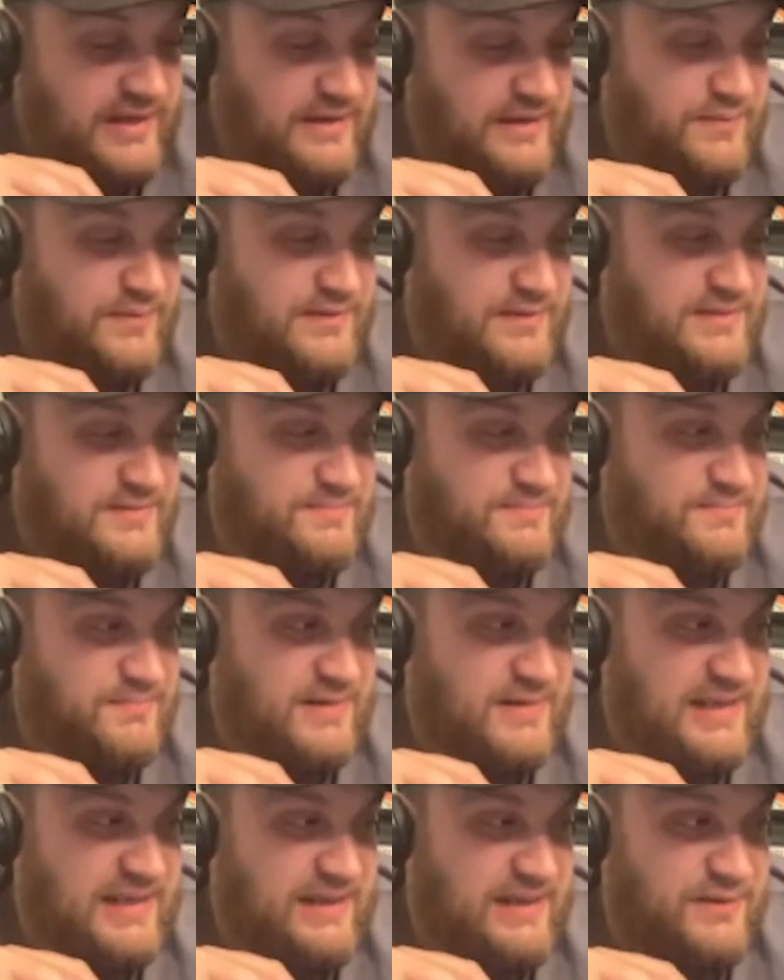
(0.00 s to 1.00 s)
he was
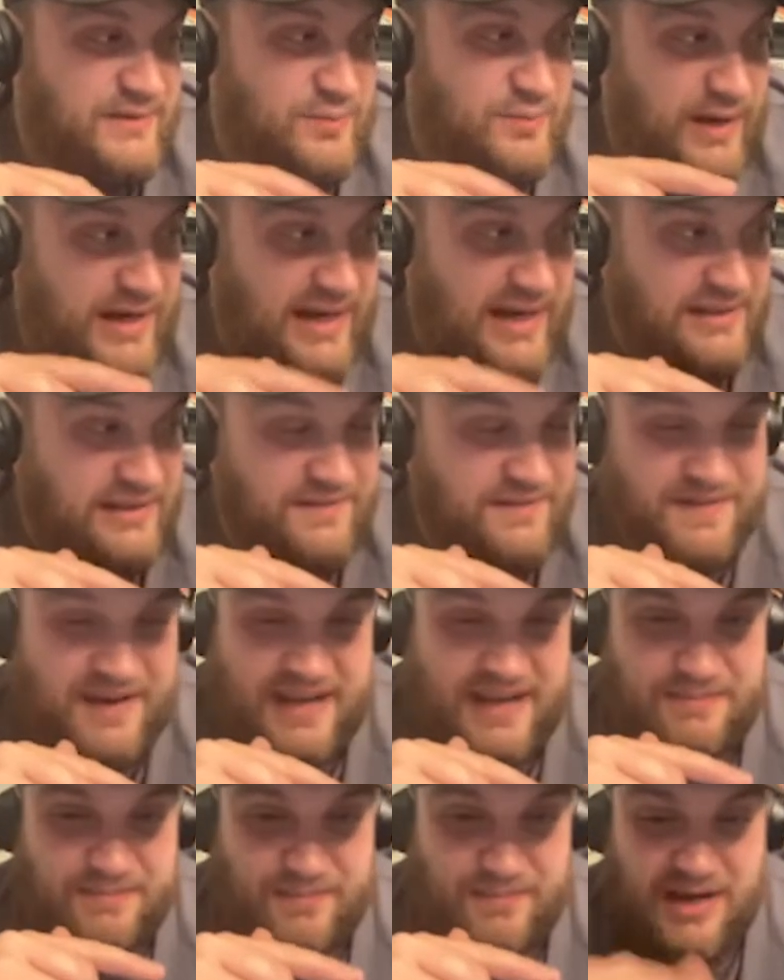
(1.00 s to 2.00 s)
winning the
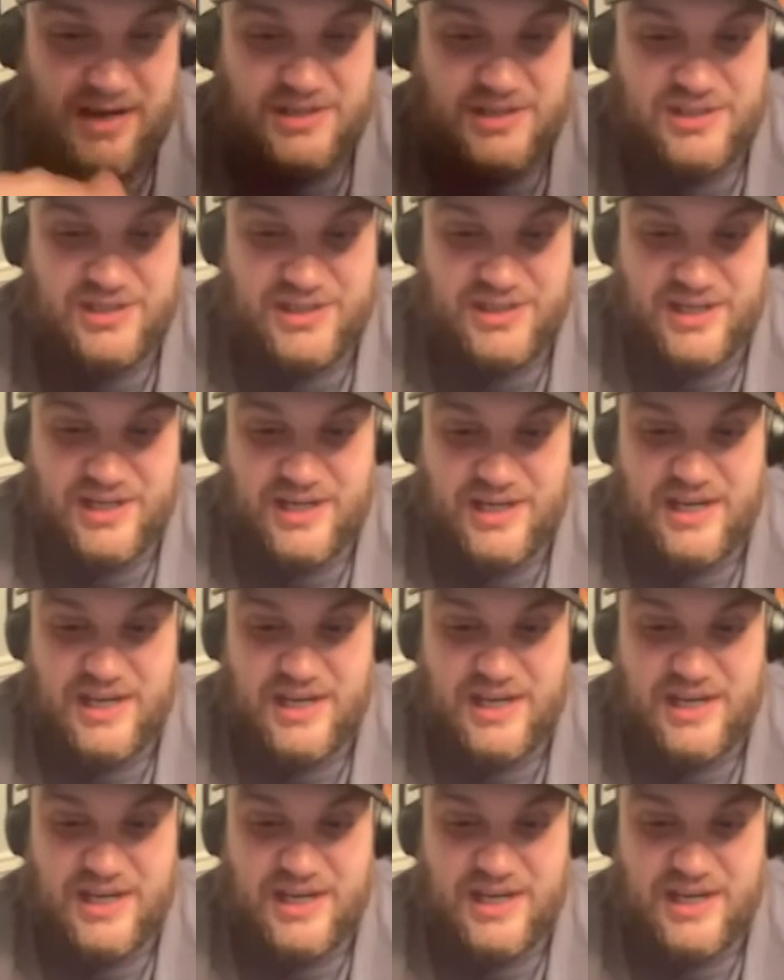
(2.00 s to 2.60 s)
fight much.